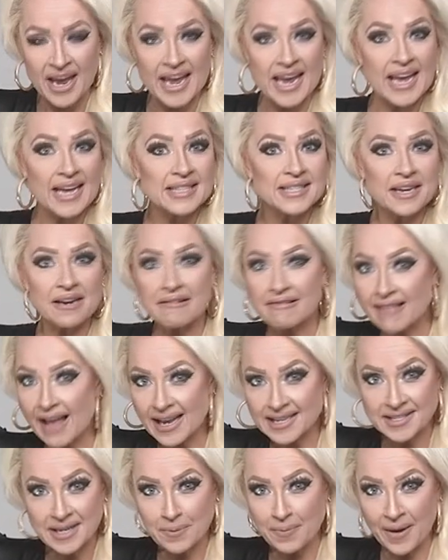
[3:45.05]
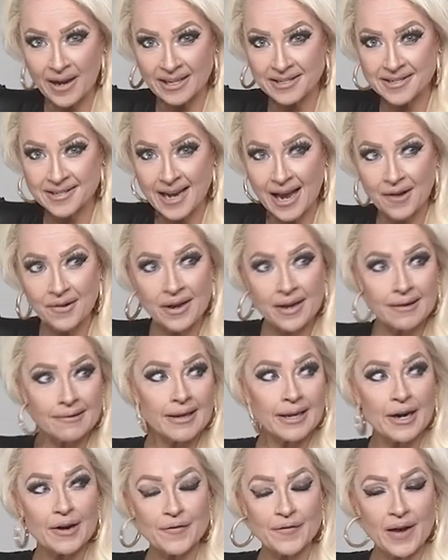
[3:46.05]
It's a classic band style, kind of
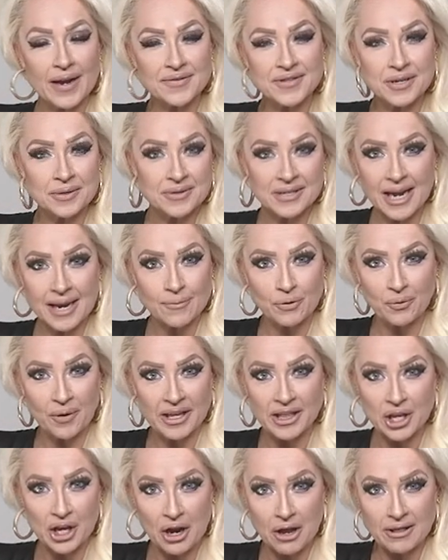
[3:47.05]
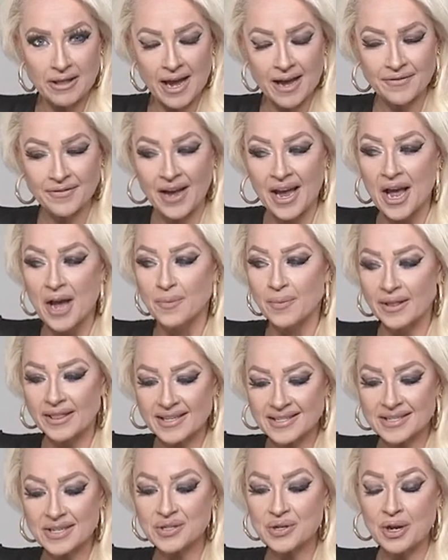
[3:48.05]
like our five stone diamond ring that y'all love, but
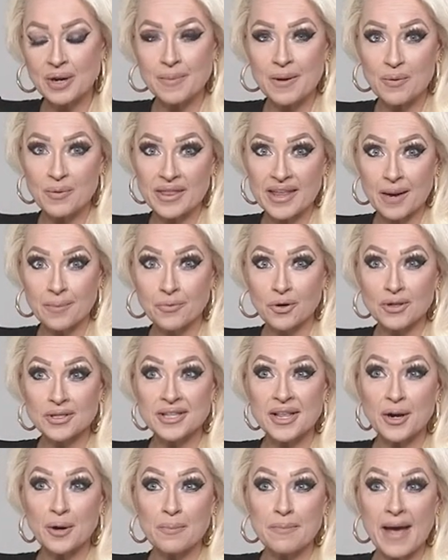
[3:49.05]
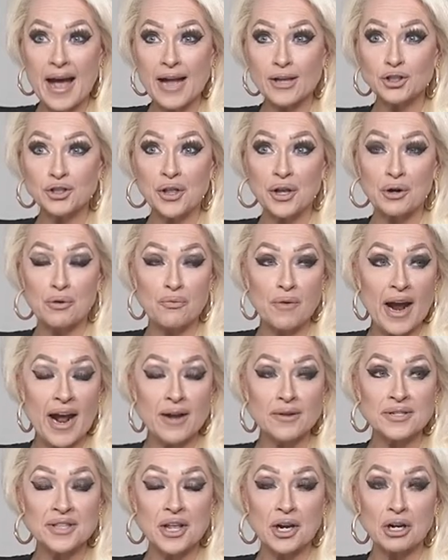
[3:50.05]
this is going to be with emeralds that are matched, that are
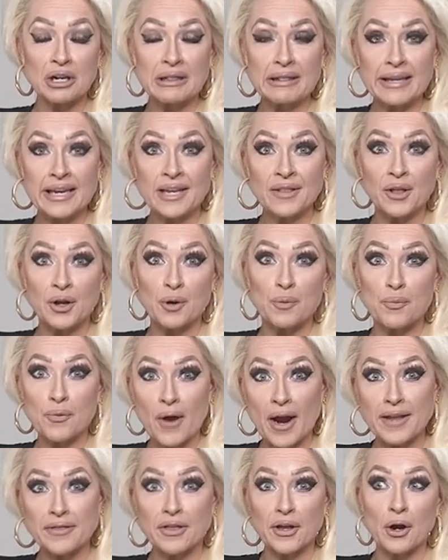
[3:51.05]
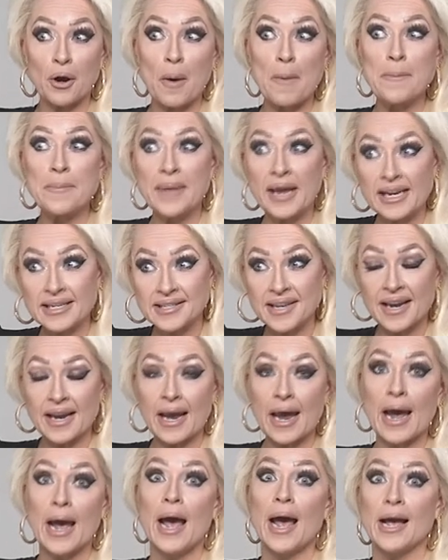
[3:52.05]
round, that are clean, that are bright, that are amazing,
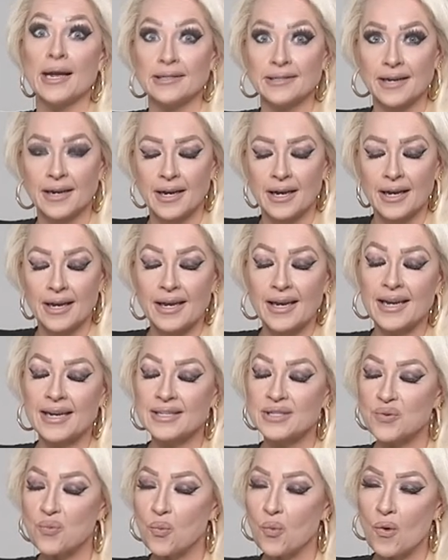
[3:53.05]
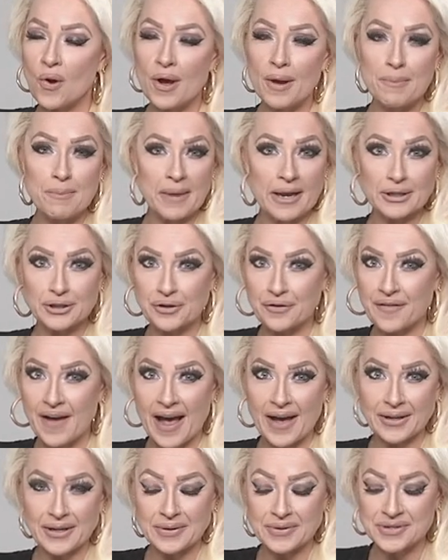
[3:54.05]
and it's one major
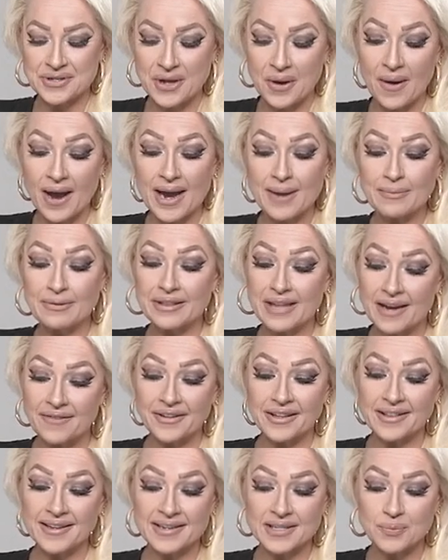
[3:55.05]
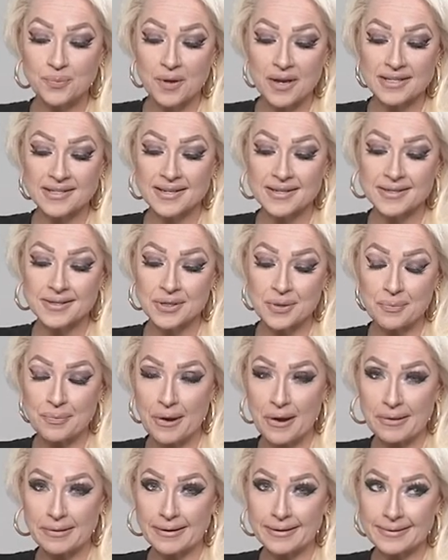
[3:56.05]
value. So I'm loving this, plus it's
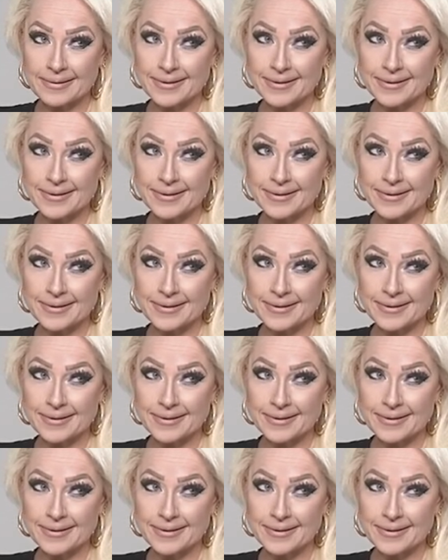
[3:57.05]
symbolic.